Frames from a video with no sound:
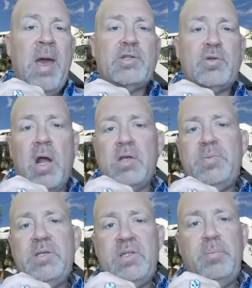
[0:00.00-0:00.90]
Maxx
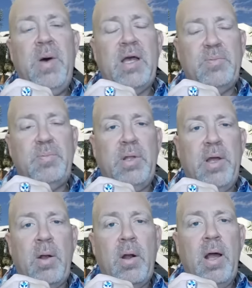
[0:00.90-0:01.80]
Crosby's the best
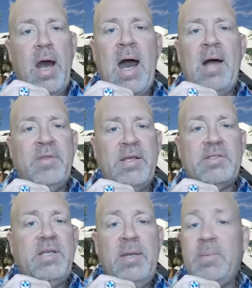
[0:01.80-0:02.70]
player on
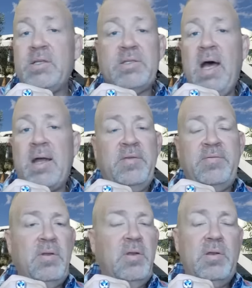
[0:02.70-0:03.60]
this team. It's not
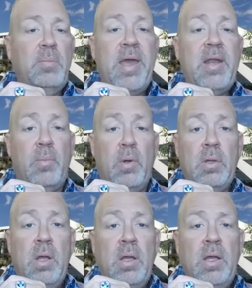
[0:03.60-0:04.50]
even debatable.